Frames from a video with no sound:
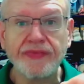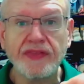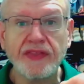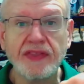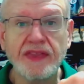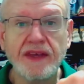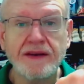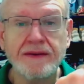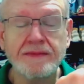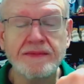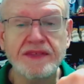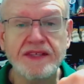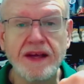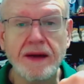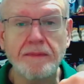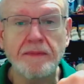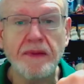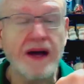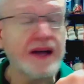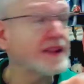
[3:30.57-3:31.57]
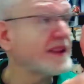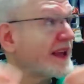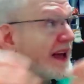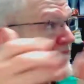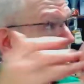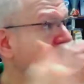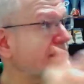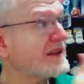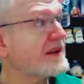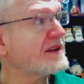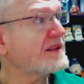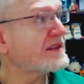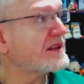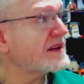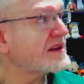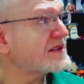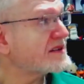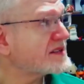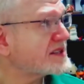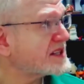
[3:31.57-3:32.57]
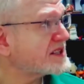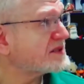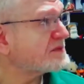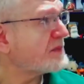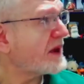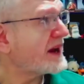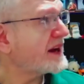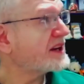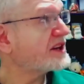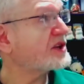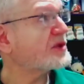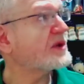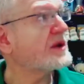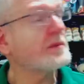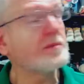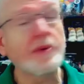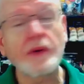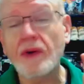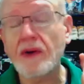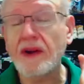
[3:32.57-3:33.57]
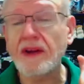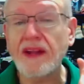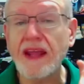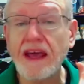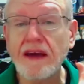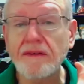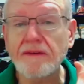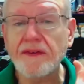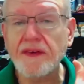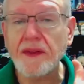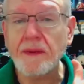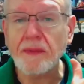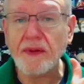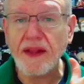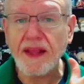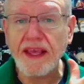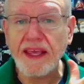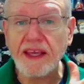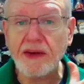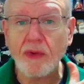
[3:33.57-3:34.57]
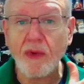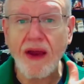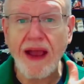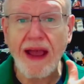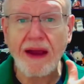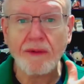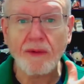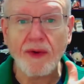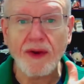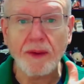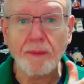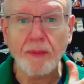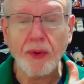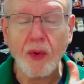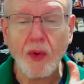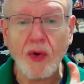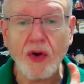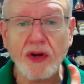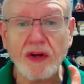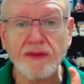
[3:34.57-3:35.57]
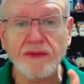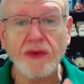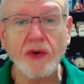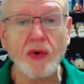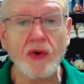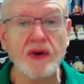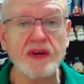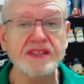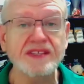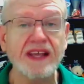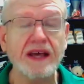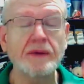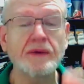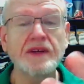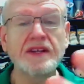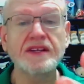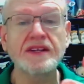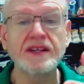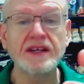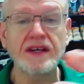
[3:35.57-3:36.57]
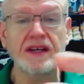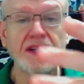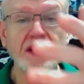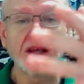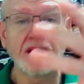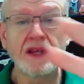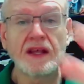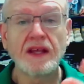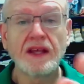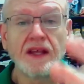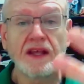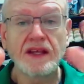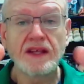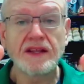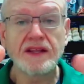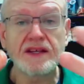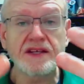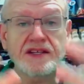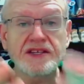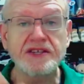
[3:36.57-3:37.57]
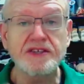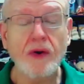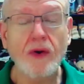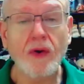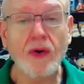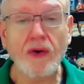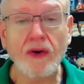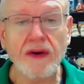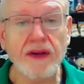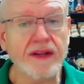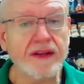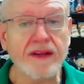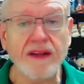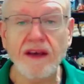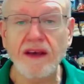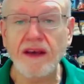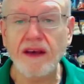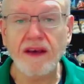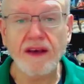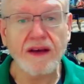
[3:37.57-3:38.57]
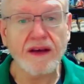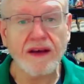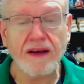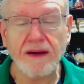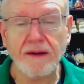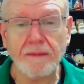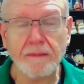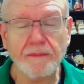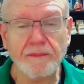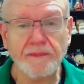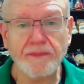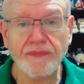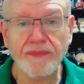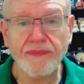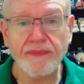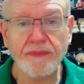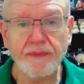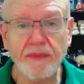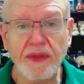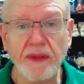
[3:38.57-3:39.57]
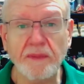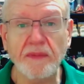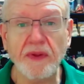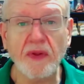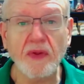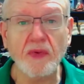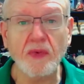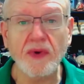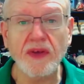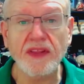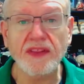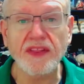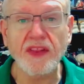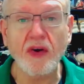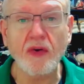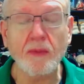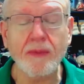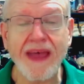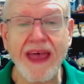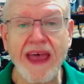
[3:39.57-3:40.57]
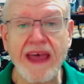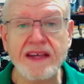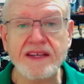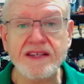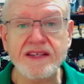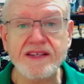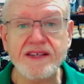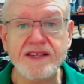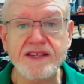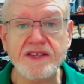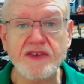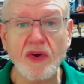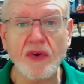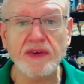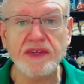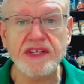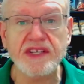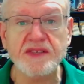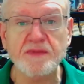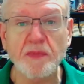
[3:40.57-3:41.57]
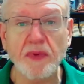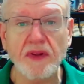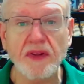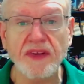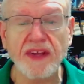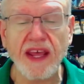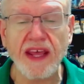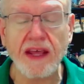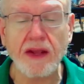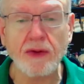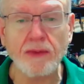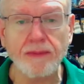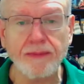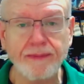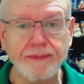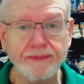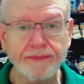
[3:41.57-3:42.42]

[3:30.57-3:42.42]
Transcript: Thumbs up on that. And then there's the spider report. Now for the plague rat report, of course I went to the store and people with no masks or just pulled down.